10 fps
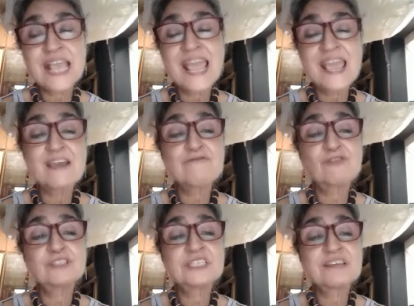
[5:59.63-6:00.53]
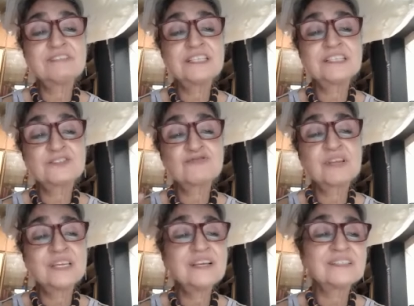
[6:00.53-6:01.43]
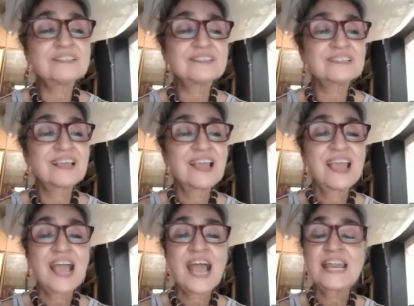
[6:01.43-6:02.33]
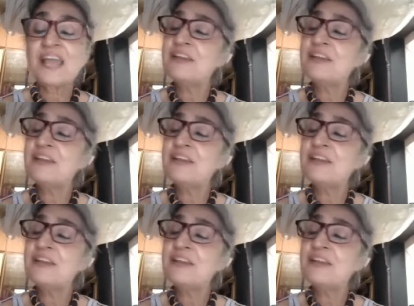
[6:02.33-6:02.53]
air for 73 years and I